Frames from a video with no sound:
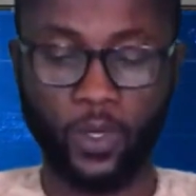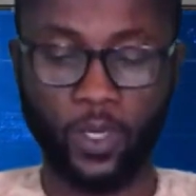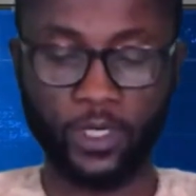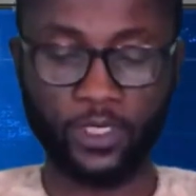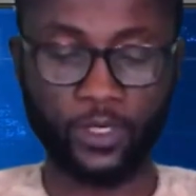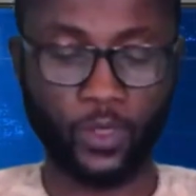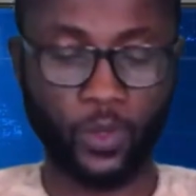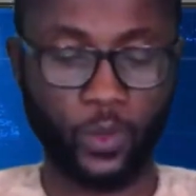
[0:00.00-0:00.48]

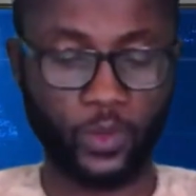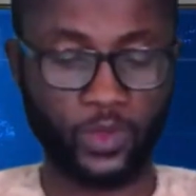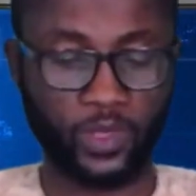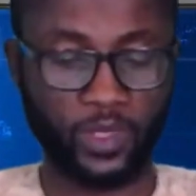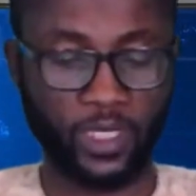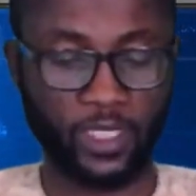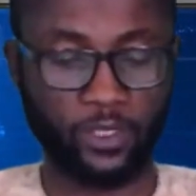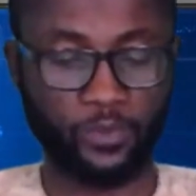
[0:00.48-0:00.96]
urging
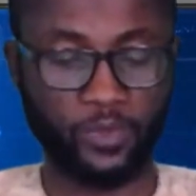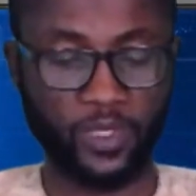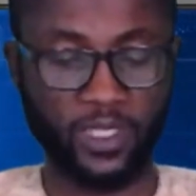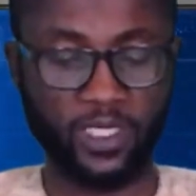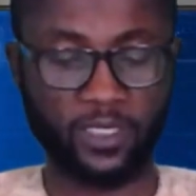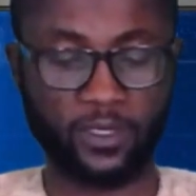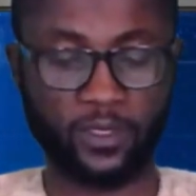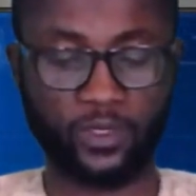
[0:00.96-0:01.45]
caution and
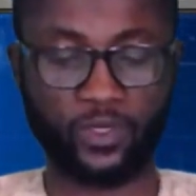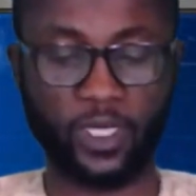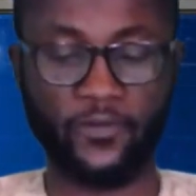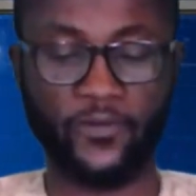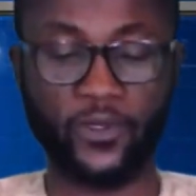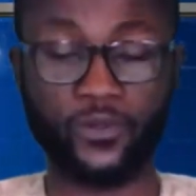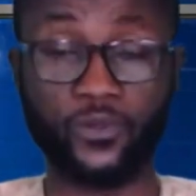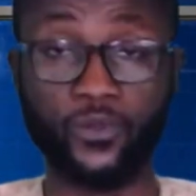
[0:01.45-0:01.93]
obedience to
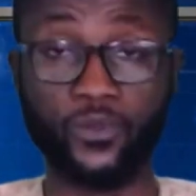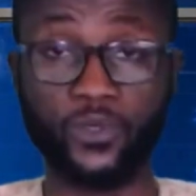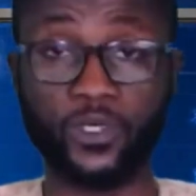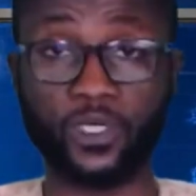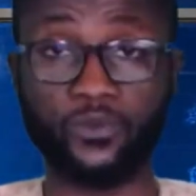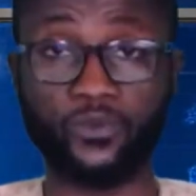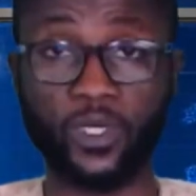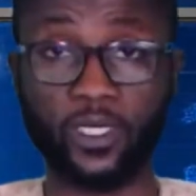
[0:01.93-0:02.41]
traffic rules
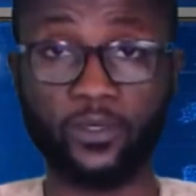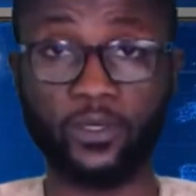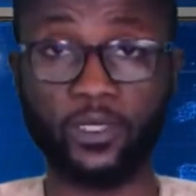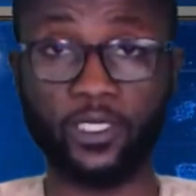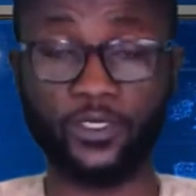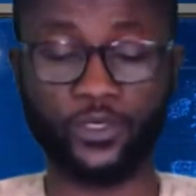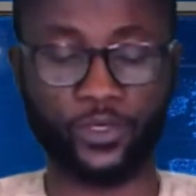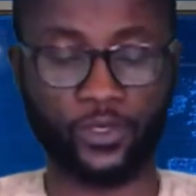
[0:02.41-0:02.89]
and
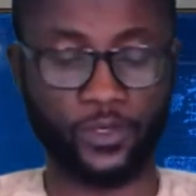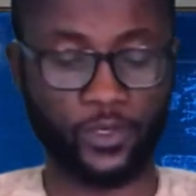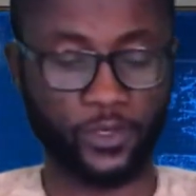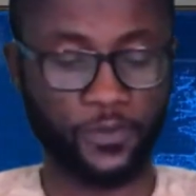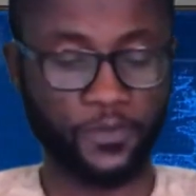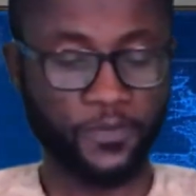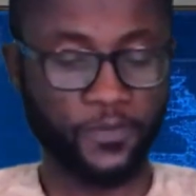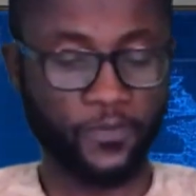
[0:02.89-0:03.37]
regulations.
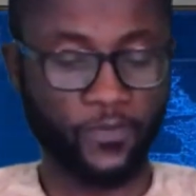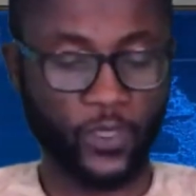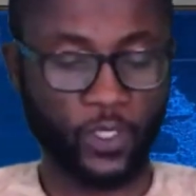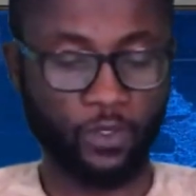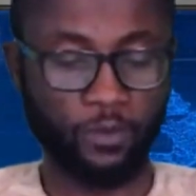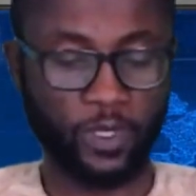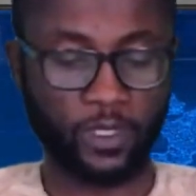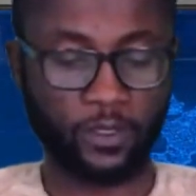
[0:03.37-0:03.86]

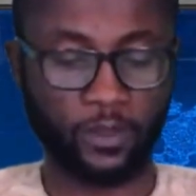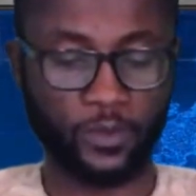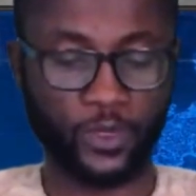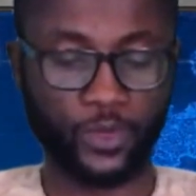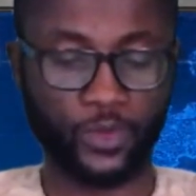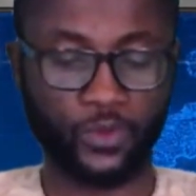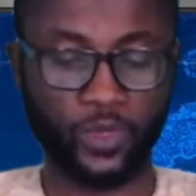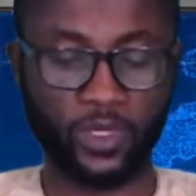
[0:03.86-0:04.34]
Umar
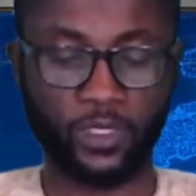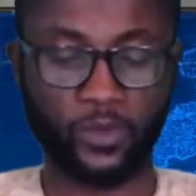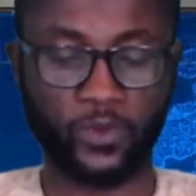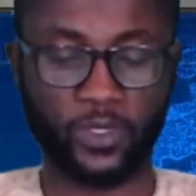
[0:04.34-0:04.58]
commiserated